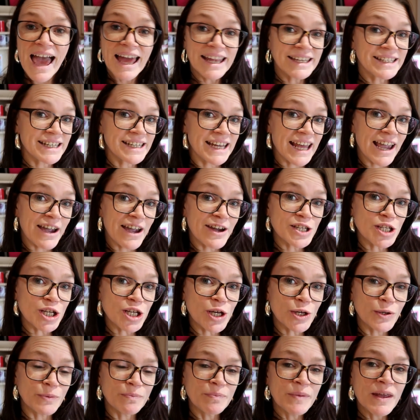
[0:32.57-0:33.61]
And today I
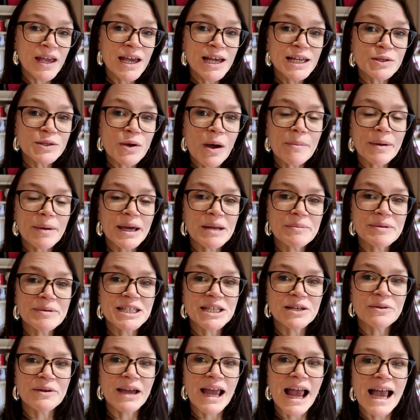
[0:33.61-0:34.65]
do. So I'm going to be
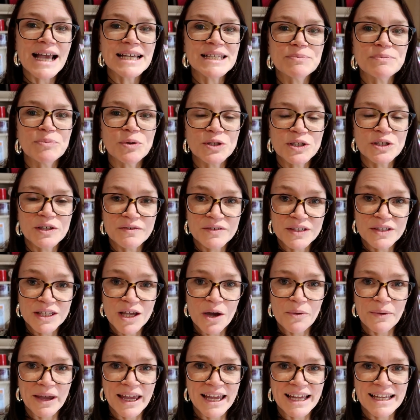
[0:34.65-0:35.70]
doing a spot of
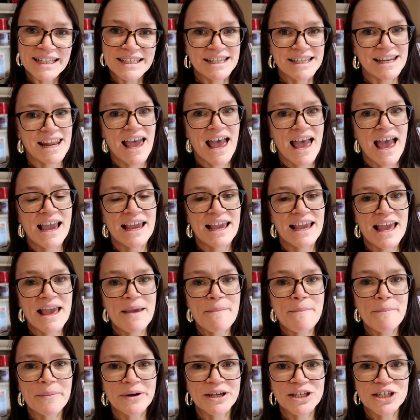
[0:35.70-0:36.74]
sewing today
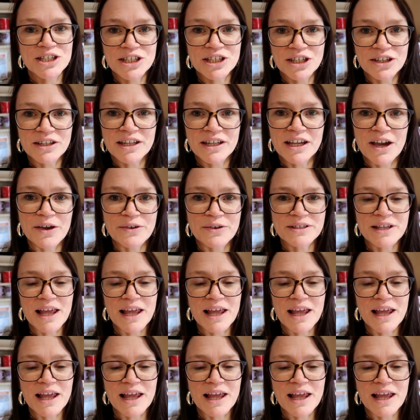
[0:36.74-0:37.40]
in my studio.